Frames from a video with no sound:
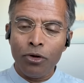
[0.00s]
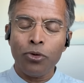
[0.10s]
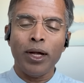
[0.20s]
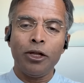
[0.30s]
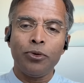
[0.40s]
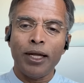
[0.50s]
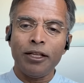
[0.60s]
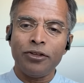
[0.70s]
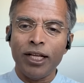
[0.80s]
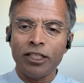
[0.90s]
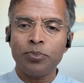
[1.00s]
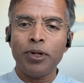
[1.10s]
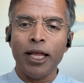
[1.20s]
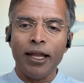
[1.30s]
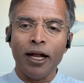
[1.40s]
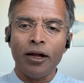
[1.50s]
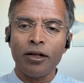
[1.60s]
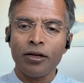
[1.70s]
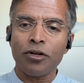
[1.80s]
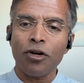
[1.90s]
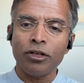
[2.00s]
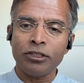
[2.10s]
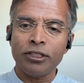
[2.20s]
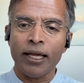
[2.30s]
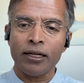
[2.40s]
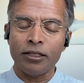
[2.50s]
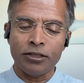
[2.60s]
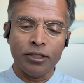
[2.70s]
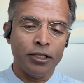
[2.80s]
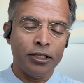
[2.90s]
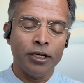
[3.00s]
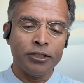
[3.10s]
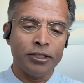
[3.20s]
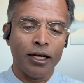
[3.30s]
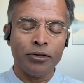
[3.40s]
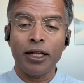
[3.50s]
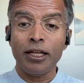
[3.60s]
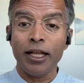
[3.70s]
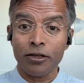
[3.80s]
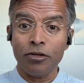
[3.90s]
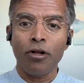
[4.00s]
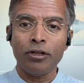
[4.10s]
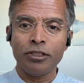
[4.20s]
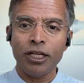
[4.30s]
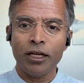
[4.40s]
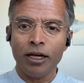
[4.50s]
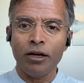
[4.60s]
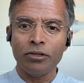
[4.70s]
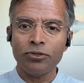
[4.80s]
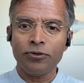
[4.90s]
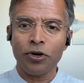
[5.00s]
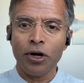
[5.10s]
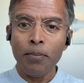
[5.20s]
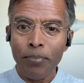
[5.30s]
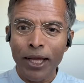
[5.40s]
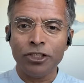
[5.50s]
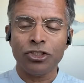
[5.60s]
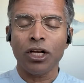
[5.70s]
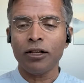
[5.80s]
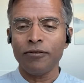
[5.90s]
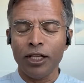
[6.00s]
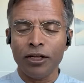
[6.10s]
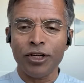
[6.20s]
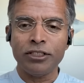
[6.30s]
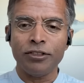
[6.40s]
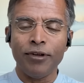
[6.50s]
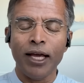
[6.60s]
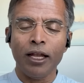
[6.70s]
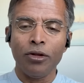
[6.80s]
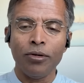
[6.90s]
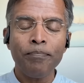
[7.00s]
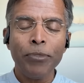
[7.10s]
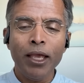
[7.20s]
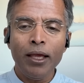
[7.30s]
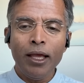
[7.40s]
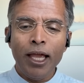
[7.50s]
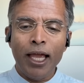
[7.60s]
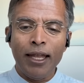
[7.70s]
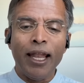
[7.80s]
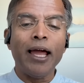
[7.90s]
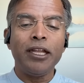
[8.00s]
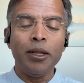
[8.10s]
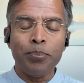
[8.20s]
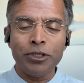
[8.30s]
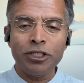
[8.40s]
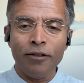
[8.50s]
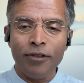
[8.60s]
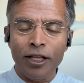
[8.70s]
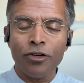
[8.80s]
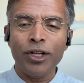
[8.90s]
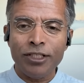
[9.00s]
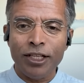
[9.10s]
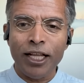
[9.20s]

2023 has played out across sectors. And it turns out that technology accounts for a big chunk of the increase in value. And 90% of the increase in